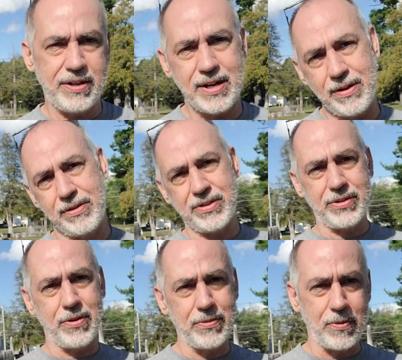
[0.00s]
Now the
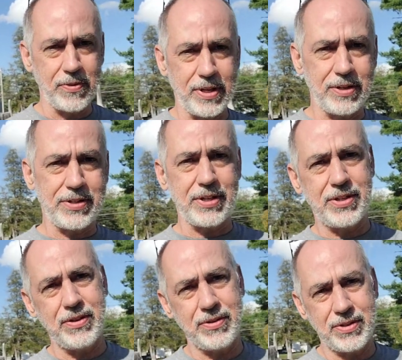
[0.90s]
stone over there
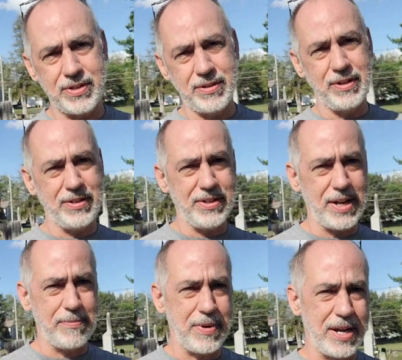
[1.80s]
says he was, he was
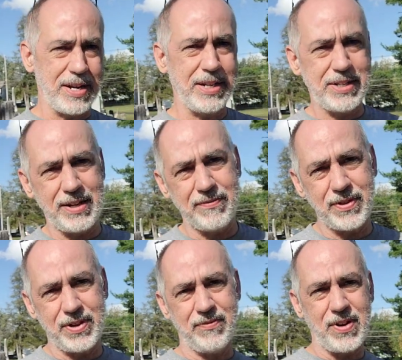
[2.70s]
dead by nineteen
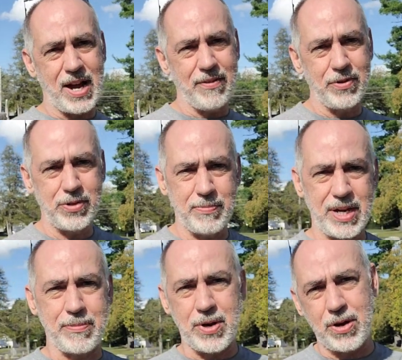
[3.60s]
fifty-five, which would
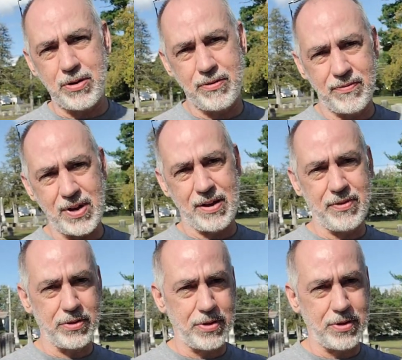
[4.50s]
make him one hundred and five